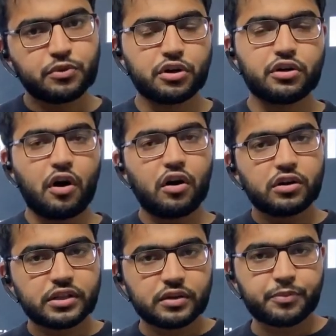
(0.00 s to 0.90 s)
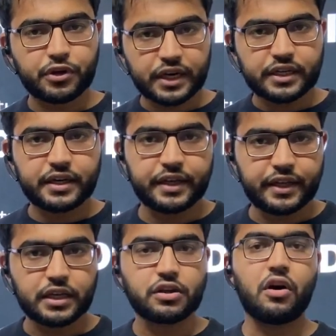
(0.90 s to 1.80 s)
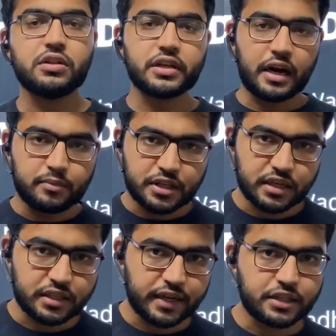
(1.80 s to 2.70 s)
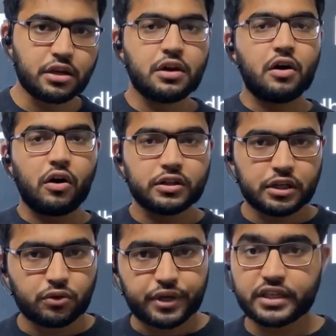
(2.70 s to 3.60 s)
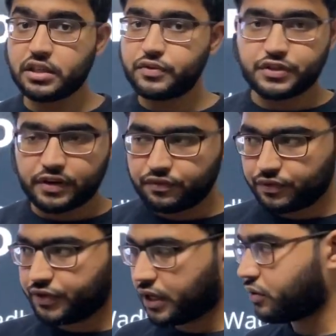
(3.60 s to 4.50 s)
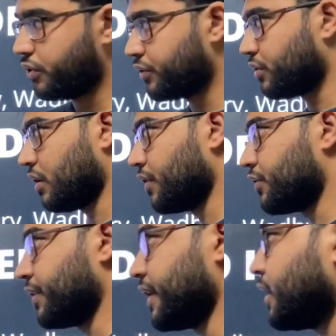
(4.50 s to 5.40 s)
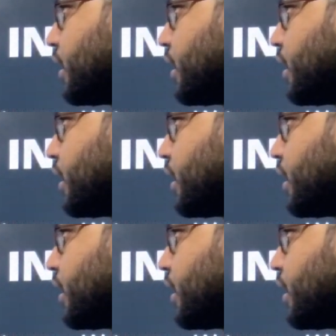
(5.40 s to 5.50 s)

more on all the protected areas, all the Ramsar sites, all the location which we are going to cover today.